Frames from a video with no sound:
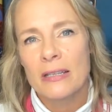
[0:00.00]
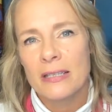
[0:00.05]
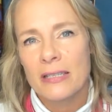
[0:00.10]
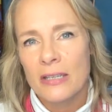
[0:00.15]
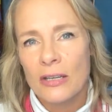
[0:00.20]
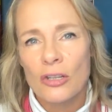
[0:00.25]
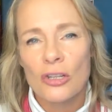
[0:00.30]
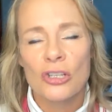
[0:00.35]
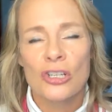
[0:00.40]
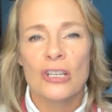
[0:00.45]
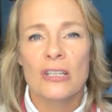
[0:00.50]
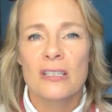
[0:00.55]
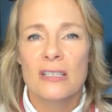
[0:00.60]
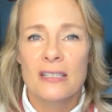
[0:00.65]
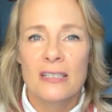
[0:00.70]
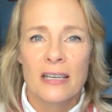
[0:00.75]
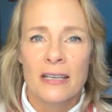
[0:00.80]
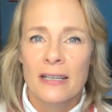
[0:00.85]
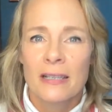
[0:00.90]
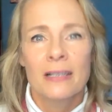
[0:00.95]
still
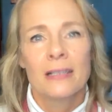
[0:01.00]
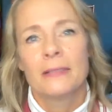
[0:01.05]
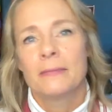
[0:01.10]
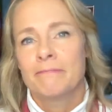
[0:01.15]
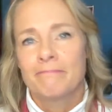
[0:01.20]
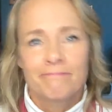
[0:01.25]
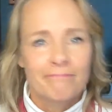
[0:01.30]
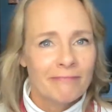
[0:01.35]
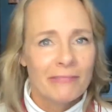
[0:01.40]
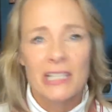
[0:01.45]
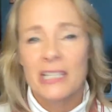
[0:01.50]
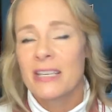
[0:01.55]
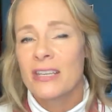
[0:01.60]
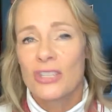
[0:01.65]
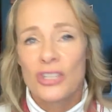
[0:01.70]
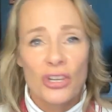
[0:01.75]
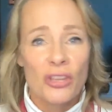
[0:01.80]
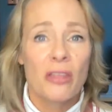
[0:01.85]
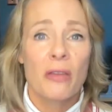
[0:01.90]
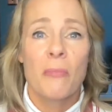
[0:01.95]
just listen
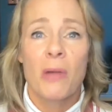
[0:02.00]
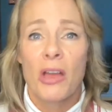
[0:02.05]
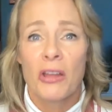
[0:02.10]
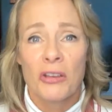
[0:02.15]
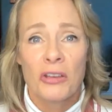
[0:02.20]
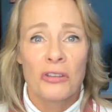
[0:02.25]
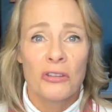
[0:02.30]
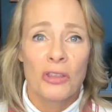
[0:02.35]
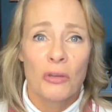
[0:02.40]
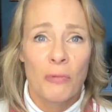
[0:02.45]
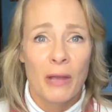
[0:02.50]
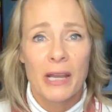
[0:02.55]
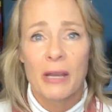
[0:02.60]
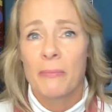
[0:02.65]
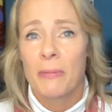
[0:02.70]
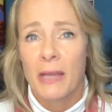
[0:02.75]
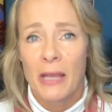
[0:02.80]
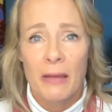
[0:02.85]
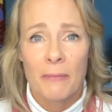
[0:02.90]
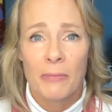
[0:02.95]
to them on the way to
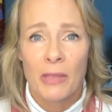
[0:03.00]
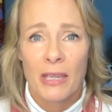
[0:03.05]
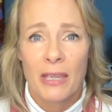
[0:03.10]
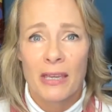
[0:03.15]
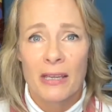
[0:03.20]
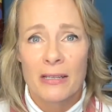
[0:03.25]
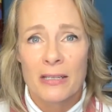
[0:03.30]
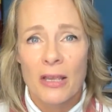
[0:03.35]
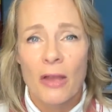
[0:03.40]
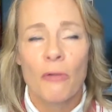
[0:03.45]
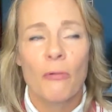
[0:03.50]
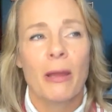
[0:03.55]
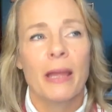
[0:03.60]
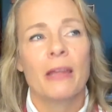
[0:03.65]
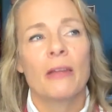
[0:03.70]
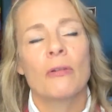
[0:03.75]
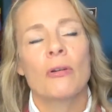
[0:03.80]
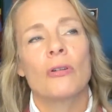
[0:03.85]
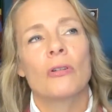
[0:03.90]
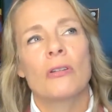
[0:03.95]
pick up the kids. Oh, wait,
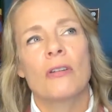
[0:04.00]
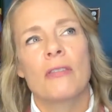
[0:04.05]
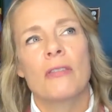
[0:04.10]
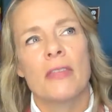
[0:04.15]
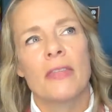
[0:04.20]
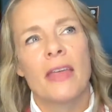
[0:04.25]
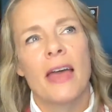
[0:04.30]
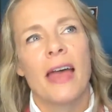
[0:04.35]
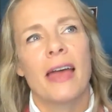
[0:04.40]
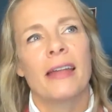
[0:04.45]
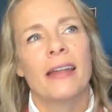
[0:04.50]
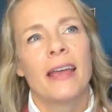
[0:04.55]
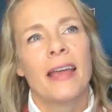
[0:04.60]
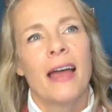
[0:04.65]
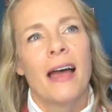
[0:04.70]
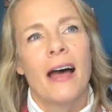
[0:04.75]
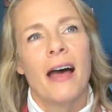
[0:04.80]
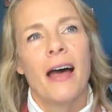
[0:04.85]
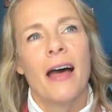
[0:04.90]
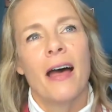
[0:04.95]
you're older than that.
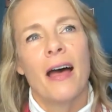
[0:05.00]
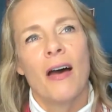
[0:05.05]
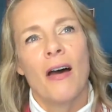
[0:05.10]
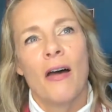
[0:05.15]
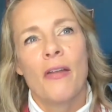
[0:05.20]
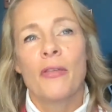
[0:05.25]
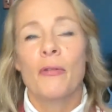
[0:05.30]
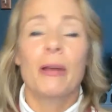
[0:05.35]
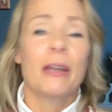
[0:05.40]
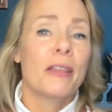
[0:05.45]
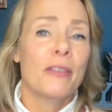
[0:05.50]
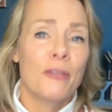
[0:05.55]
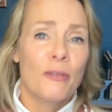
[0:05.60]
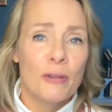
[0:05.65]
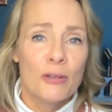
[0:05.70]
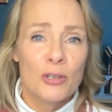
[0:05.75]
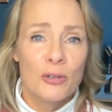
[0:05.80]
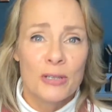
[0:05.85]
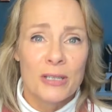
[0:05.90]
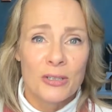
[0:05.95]
On the way to the
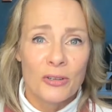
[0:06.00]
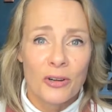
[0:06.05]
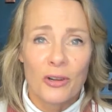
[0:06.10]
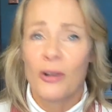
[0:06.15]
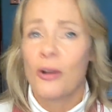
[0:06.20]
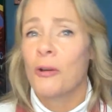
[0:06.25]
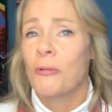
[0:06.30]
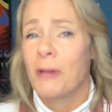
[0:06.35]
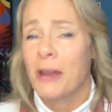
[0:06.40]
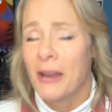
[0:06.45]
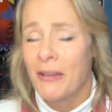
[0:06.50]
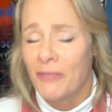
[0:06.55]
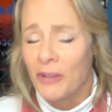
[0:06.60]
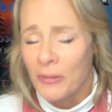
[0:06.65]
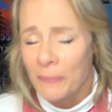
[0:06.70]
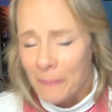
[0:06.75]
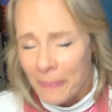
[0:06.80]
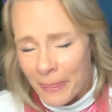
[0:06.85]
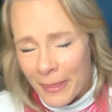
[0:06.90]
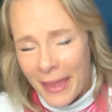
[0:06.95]
grocery store or
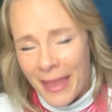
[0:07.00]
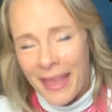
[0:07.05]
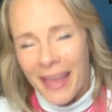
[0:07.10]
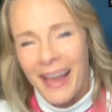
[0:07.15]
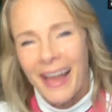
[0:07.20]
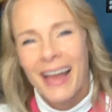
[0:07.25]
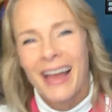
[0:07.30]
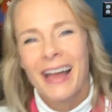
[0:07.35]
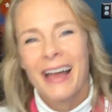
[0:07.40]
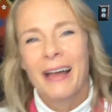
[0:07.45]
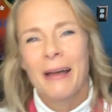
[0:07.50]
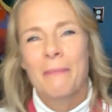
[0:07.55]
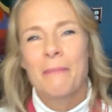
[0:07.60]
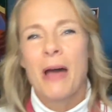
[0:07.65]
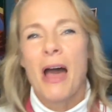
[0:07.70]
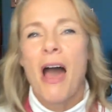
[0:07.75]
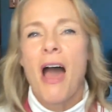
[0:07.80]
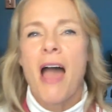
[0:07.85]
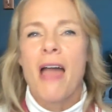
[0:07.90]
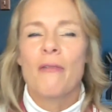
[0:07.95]
whatever.
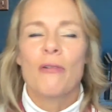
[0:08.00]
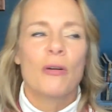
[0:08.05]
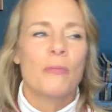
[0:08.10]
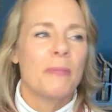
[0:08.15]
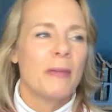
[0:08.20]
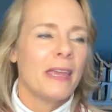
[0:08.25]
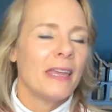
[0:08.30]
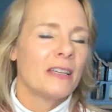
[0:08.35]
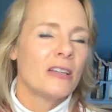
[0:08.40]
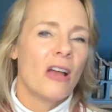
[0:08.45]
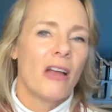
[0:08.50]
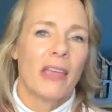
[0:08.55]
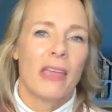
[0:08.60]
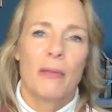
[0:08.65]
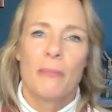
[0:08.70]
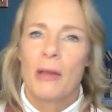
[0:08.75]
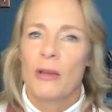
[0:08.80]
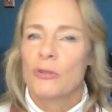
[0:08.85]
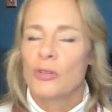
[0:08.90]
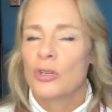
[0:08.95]
I will be talking
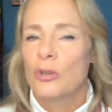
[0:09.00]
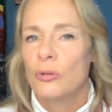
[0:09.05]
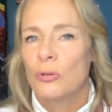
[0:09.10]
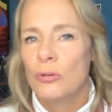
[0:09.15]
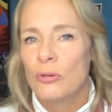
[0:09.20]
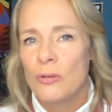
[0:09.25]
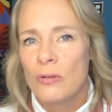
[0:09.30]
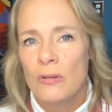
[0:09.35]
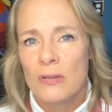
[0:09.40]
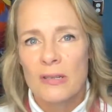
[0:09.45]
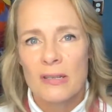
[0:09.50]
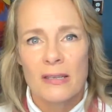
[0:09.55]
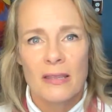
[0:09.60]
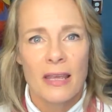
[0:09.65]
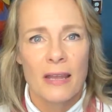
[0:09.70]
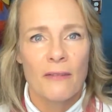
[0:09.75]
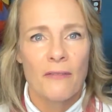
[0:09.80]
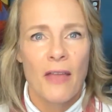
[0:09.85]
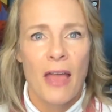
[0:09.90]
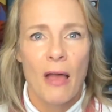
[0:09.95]
about tools
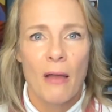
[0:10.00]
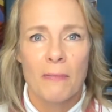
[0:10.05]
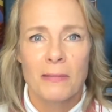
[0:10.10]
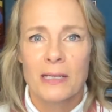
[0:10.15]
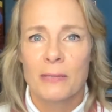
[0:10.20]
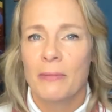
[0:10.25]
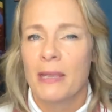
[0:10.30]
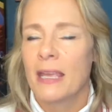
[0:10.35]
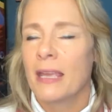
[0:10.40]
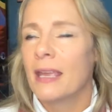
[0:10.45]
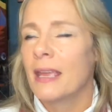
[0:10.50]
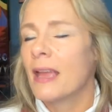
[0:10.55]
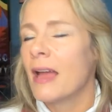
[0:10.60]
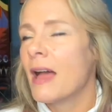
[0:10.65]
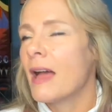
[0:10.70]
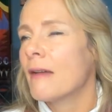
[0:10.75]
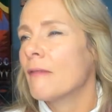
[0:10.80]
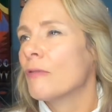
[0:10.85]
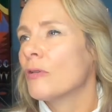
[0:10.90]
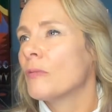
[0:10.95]
that have helped me.
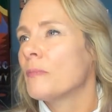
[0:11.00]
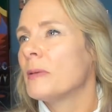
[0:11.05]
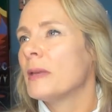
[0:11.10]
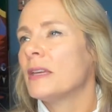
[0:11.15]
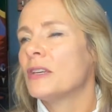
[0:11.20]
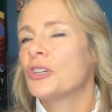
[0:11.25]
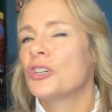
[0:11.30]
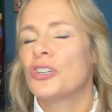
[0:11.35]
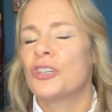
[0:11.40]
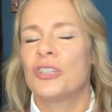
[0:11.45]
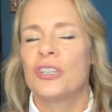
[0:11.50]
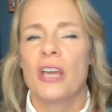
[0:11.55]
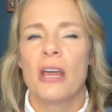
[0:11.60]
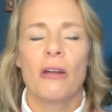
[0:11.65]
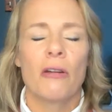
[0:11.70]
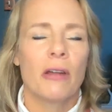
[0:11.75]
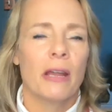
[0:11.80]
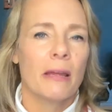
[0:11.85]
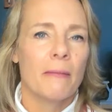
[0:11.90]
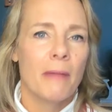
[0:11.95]
I will be
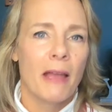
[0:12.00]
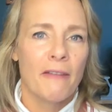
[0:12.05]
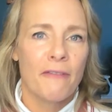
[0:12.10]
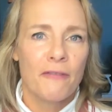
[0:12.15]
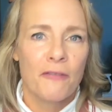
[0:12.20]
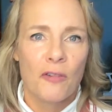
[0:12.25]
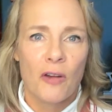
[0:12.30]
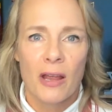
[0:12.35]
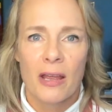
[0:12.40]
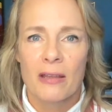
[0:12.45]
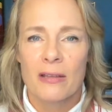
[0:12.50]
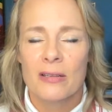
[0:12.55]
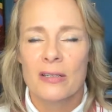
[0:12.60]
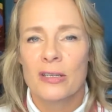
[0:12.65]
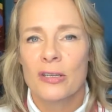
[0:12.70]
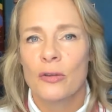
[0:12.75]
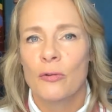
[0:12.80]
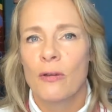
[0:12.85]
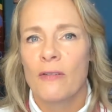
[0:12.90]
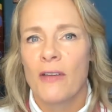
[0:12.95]
sharing my
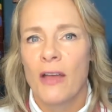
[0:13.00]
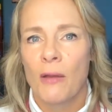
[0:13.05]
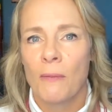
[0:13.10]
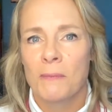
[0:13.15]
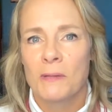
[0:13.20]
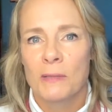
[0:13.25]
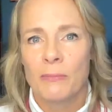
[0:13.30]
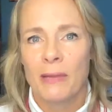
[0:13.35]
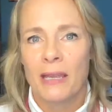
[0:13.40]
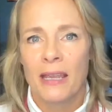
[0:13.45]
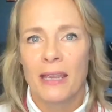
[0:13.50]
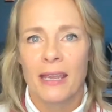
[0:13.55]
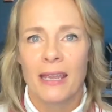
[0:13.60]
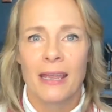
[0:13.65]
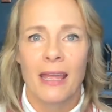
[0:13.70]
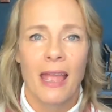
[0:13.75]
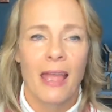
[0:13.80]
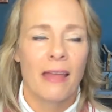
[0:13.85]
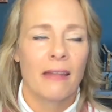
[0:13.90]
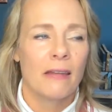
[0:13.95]
friends who have helped
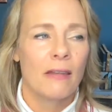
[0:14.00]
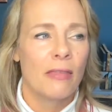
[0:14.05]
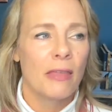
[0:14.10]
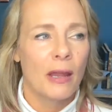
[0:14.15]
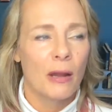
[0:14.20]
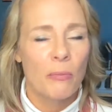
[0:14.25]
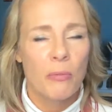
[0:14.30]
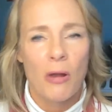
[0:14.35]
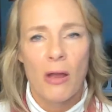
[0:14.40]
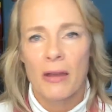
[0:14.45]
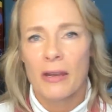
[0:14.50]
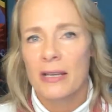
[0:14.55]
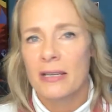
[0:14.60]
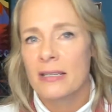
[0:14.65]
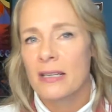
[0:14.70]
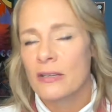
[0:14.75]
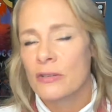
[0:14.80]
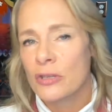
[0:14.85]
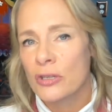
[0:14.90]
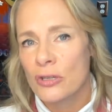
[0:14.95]
me and their
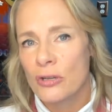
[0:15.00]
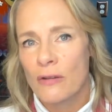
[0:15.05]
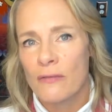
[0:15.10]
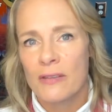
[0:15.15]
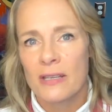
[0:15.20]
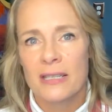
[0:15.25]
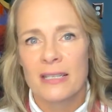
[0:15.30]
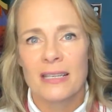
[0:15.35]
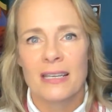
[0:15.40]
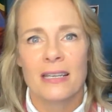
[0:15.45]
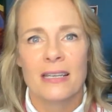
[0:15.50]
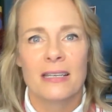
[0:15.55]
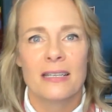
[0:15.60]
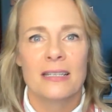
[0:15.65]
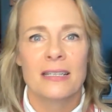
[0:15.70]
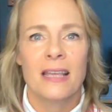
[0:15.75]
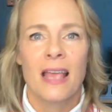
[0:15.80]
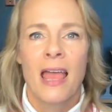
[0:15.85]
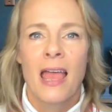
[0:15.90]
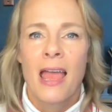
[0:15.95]
products and
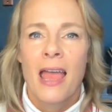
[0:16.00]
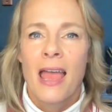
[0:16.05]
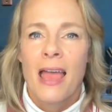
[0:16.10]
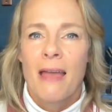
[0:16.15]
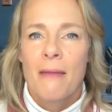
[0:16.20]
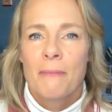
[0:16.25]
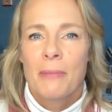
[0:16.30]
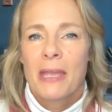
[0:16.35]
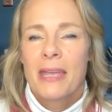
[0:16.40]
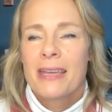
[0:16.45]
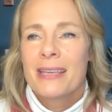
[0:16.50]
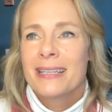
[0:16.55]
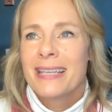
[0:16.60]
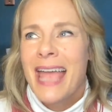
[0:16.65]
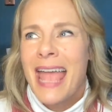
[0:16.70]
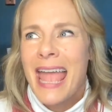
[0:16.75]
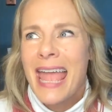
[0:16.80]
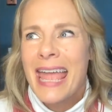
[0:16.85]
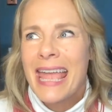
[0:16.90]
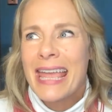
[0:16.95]
services, because,
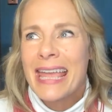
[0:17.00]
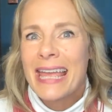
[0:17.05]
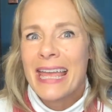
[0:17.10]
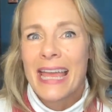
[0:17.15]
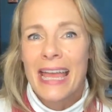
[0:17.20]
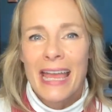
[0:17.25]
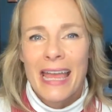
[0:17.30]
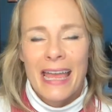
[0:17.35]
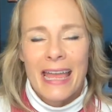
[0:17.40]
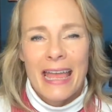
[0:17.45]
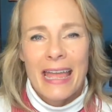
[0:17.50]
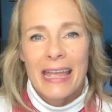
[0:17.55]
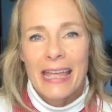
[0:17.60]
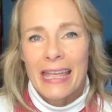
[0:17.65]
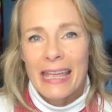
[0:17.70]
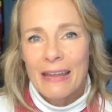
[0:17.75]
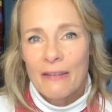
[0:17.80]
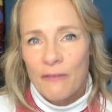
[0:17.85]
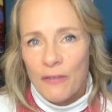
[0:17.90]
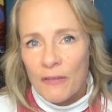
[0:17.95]
hey,
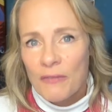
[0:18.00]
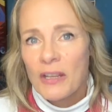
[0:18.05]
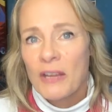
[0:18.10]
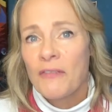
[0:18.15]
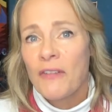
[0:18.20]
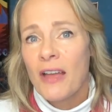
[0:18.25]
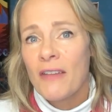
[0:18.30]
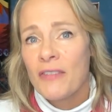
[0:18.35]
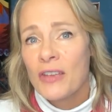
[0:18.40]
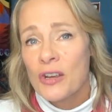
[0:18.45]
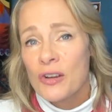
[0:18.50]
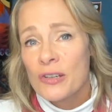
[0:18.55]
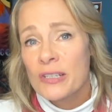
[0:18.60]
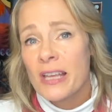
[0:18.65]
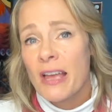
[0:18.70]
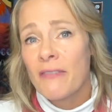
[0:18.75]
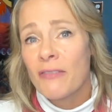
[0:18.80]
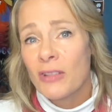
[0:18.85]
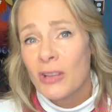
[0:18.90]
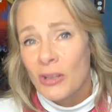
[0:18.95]
in 55 years,
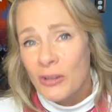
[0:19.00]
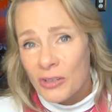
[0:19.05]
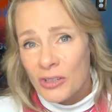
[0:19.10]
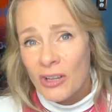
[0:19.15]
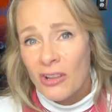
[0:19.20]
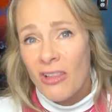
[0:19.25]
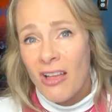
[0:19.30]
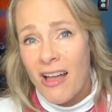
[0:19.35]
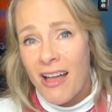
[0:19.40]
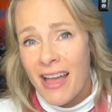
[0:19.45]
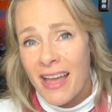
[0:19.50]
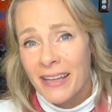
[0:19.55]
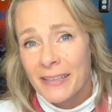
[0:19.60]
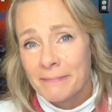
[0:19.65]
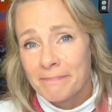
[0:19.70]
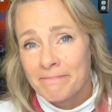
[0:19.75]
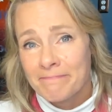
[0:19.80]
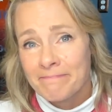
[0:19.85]
I've learned a lot,